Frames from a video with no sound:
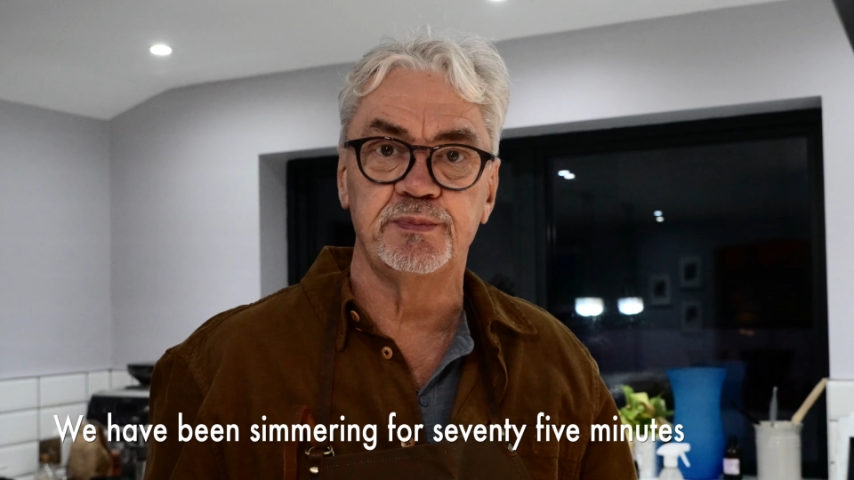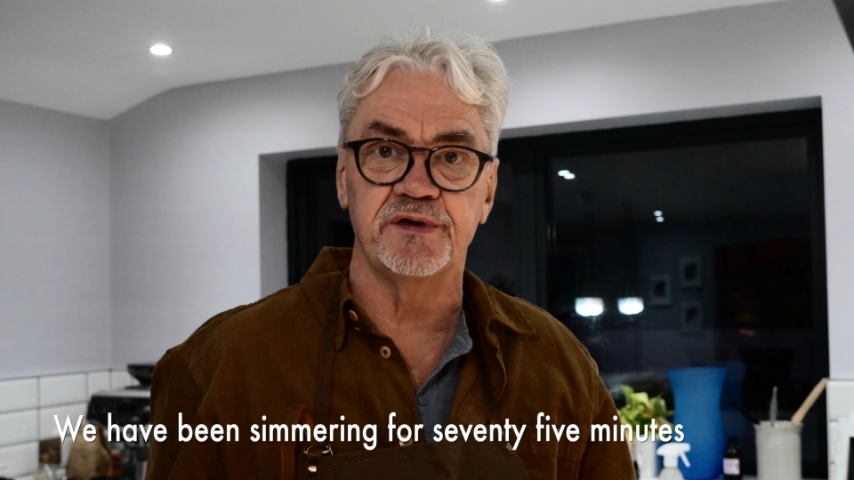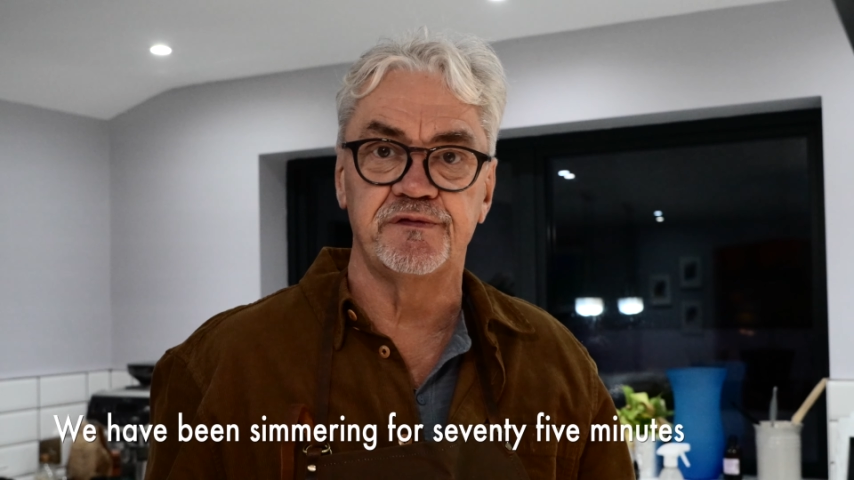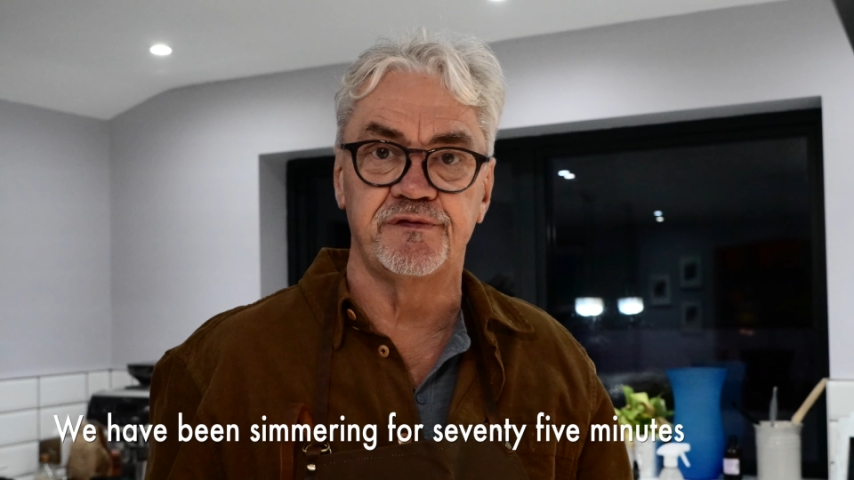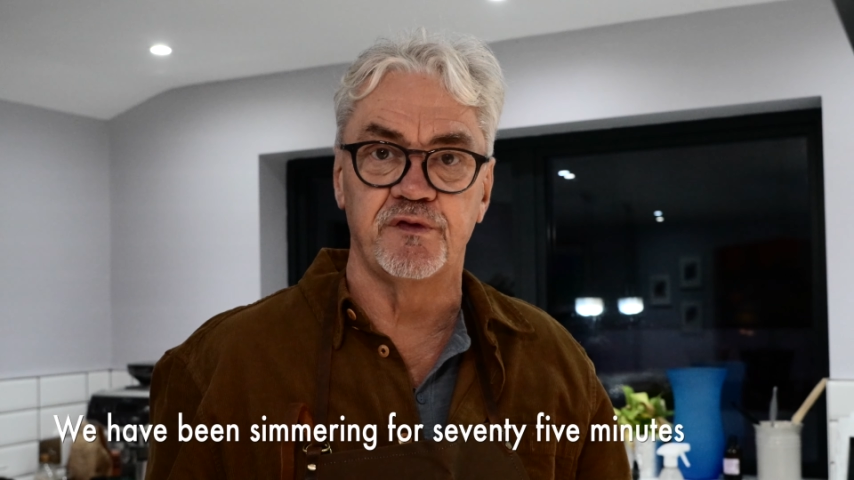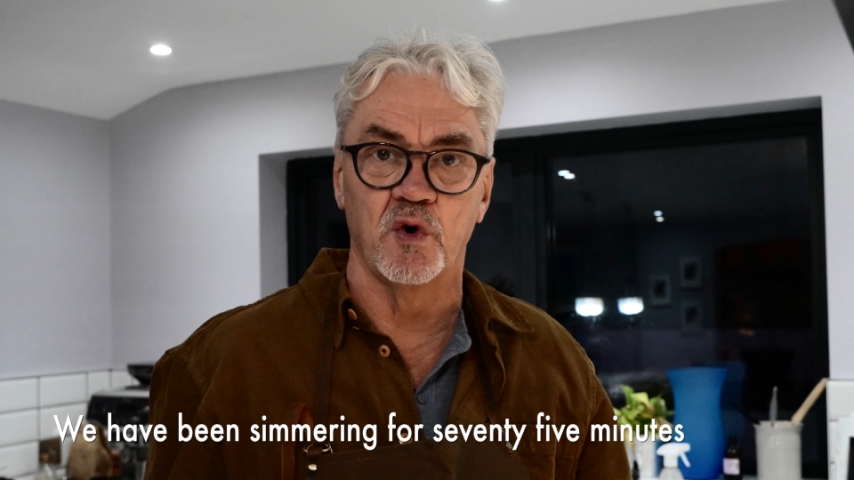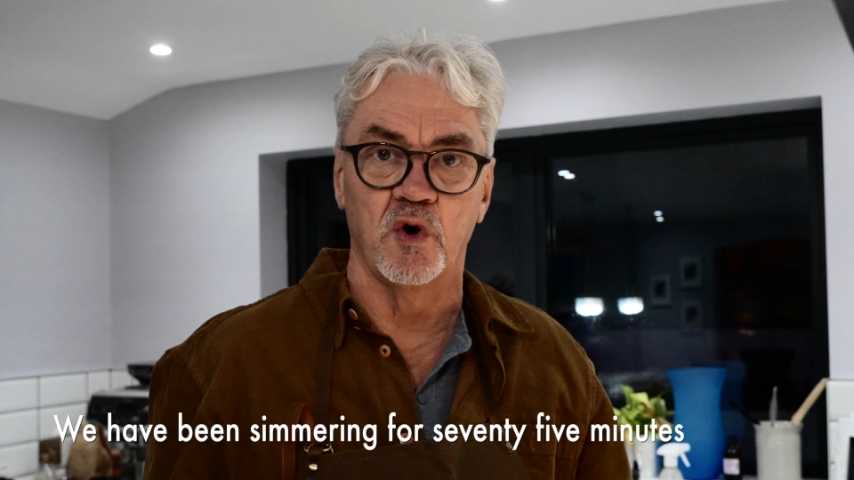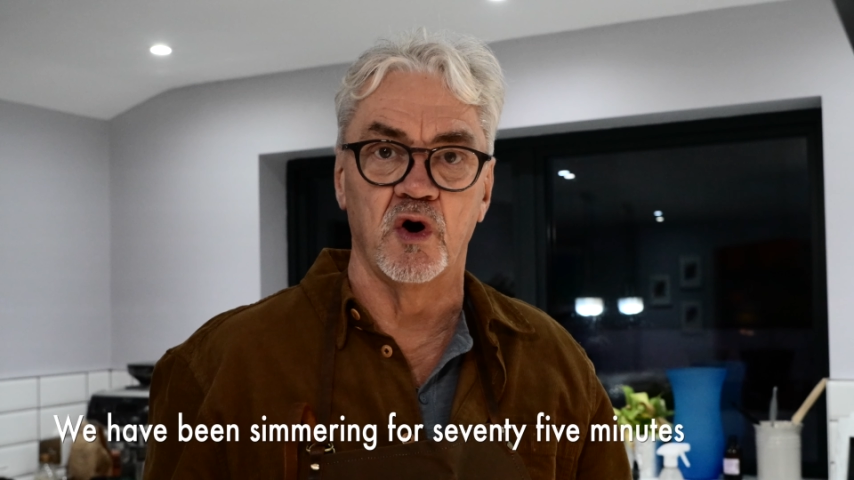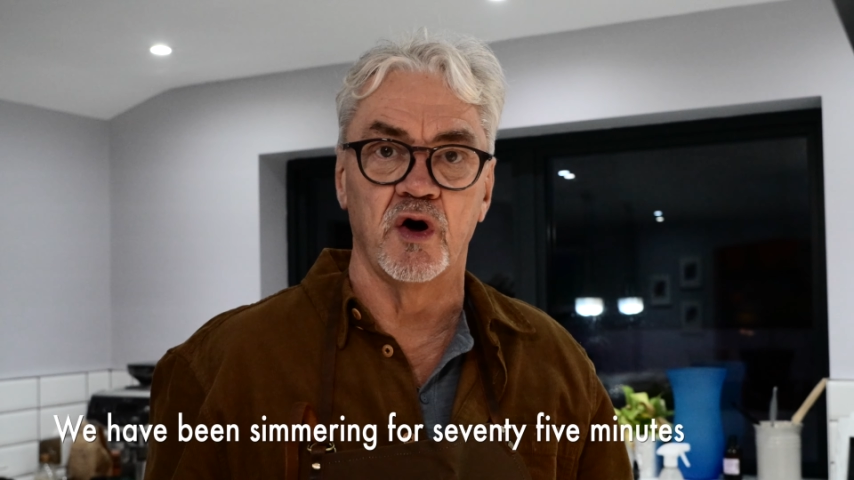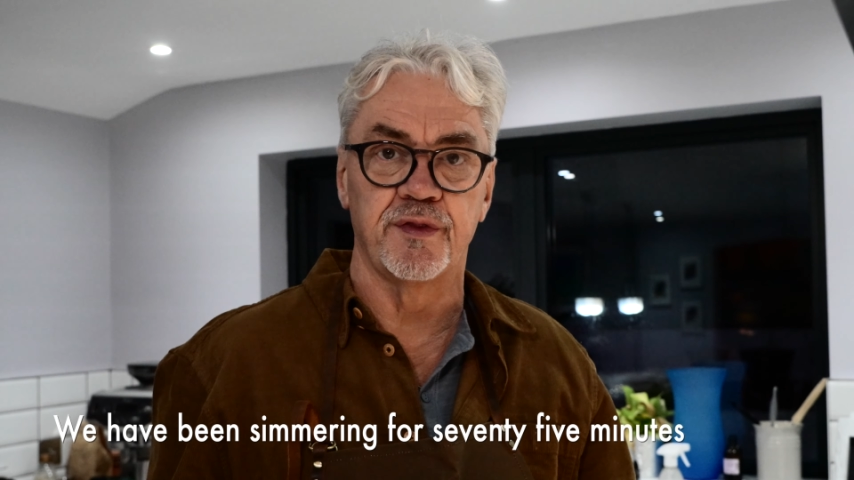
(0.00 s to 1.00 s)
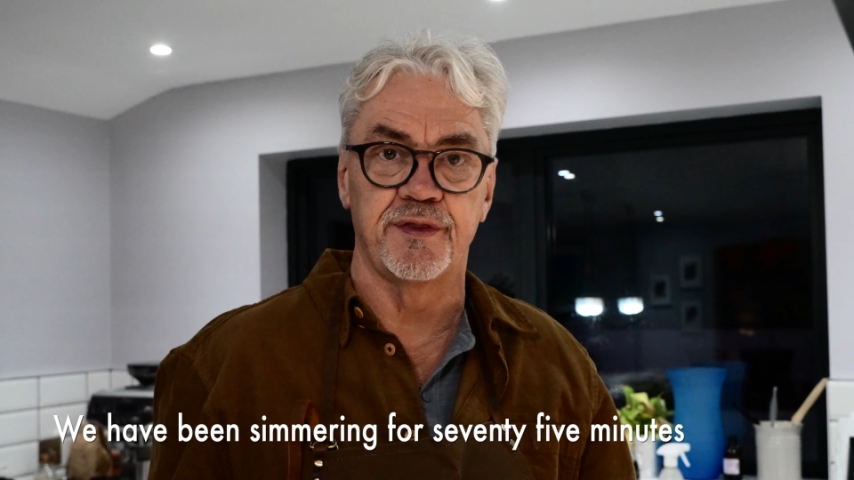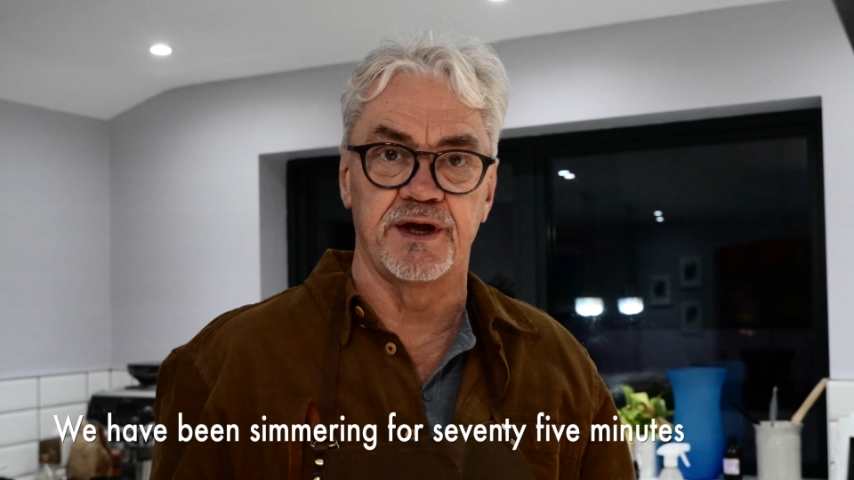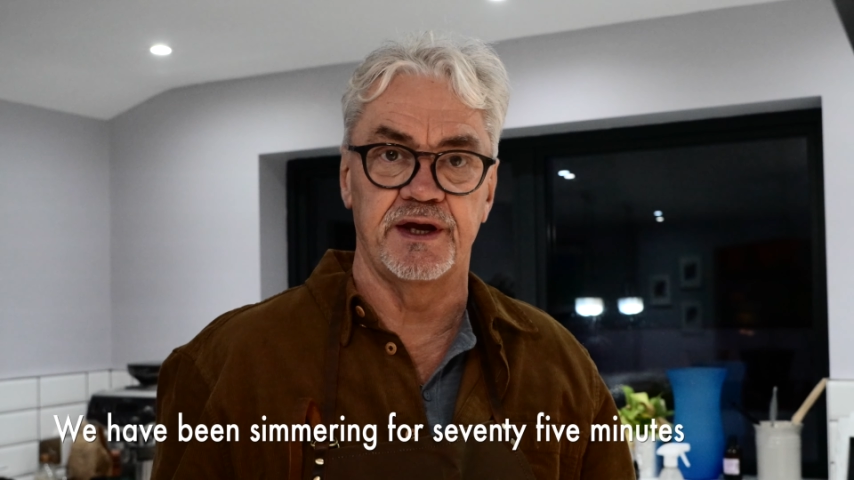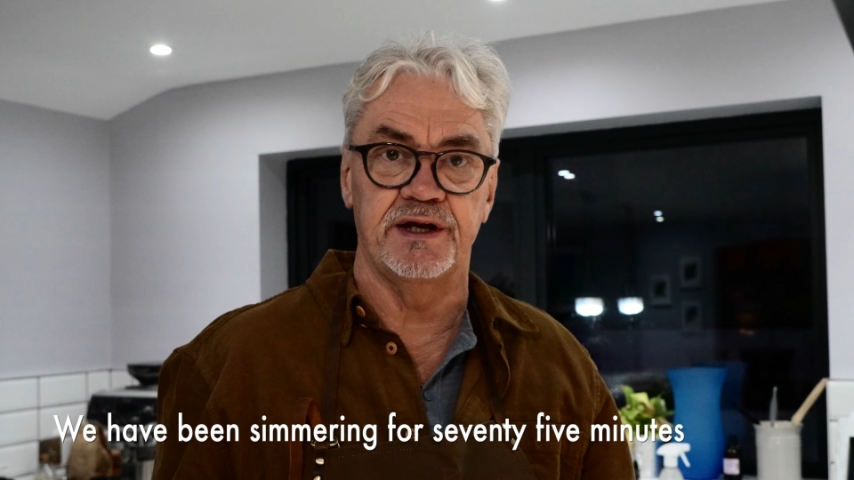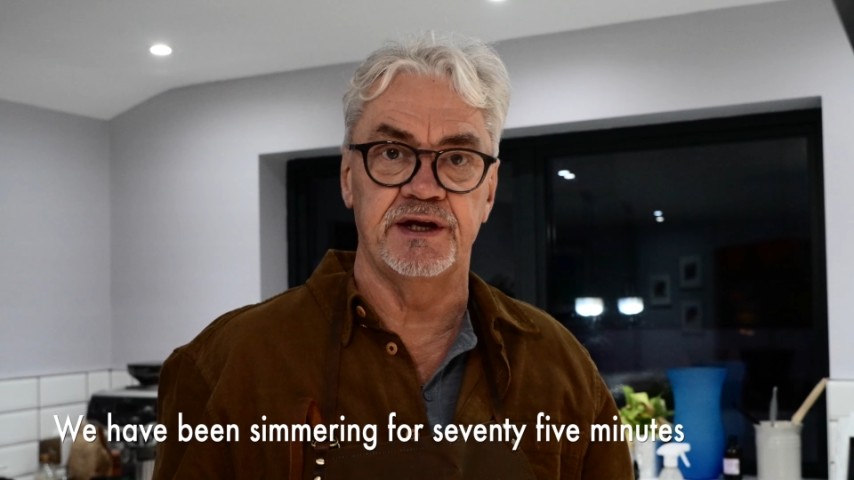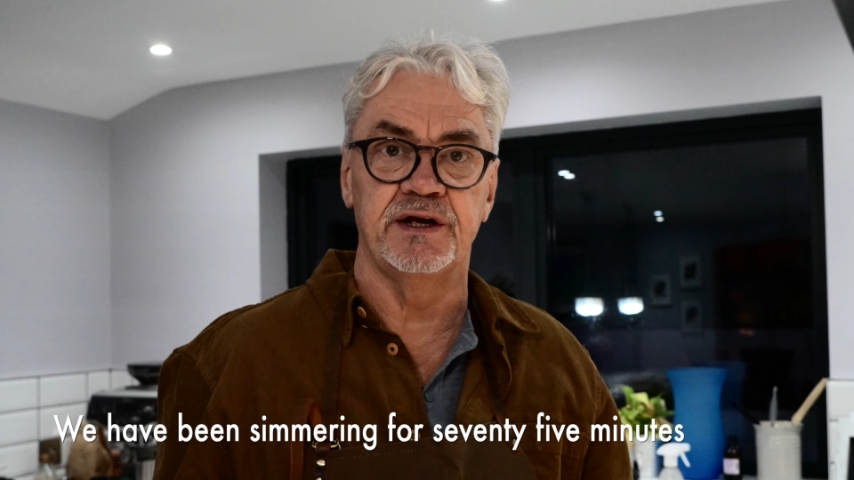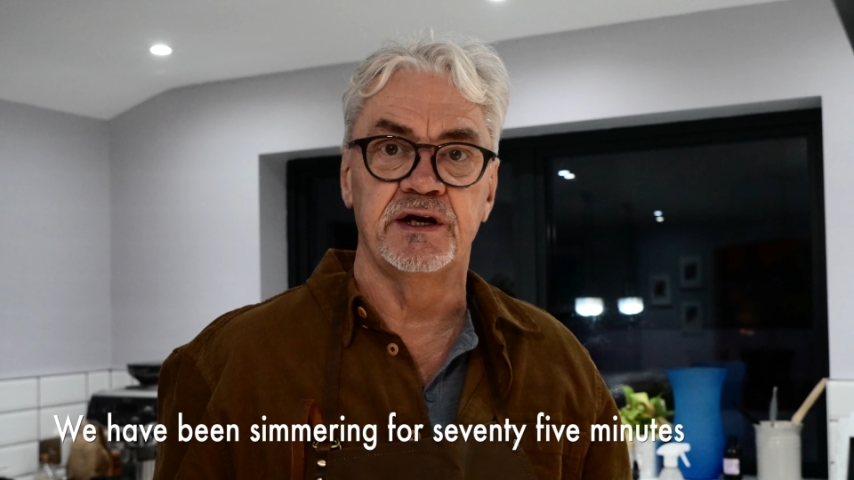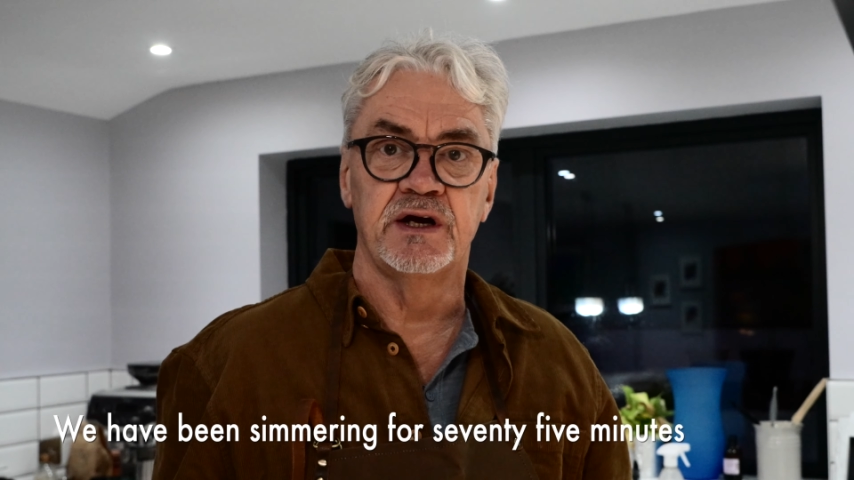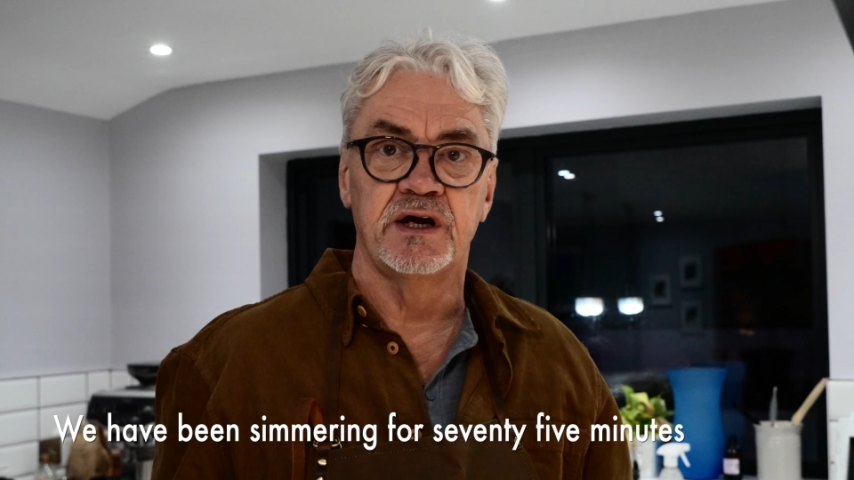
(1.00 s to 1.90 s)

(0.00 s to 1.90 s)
before the